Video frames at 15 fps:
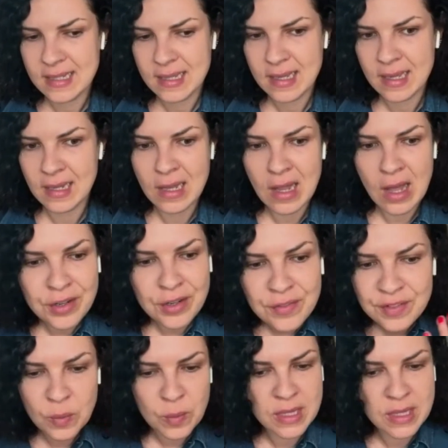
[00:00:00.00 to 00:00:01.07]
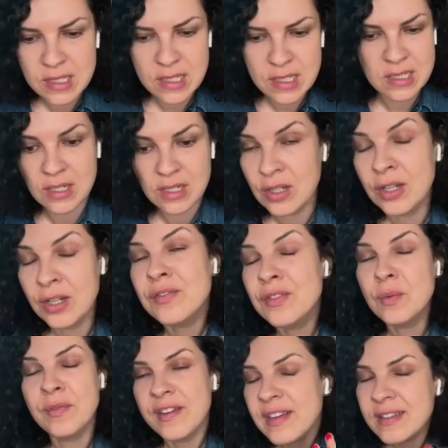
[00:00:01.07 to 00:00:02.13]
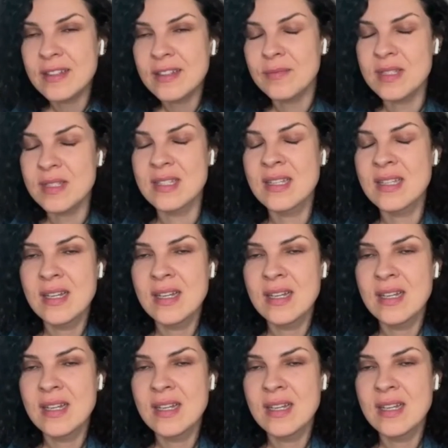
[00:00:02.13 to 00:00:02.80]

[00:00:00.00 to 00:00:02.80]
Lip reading: a lot of the witnesses and a lot of the victims